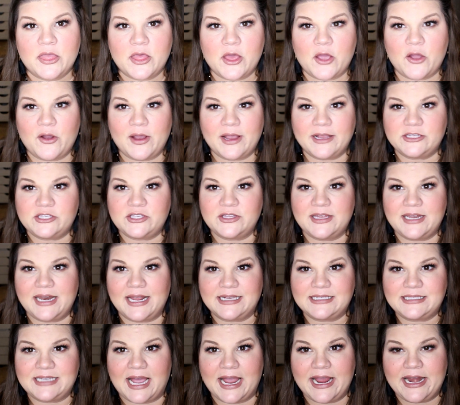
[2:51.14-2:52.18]
Alright, so the
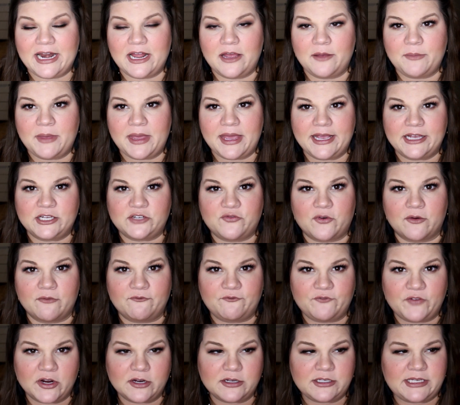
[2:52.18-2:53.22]
next item is
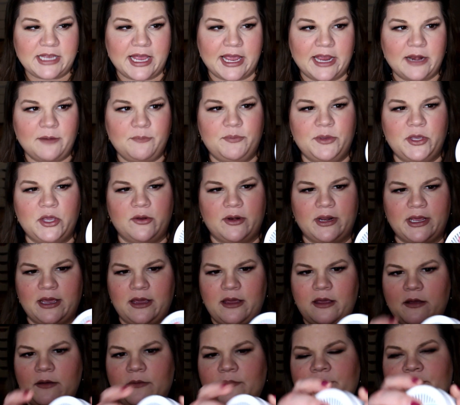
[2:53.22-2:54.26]
from First Aid
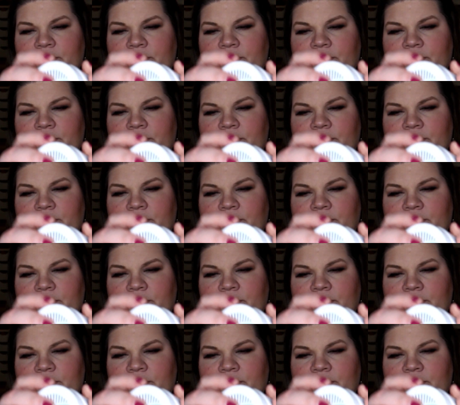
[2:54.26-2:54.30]
Beauty,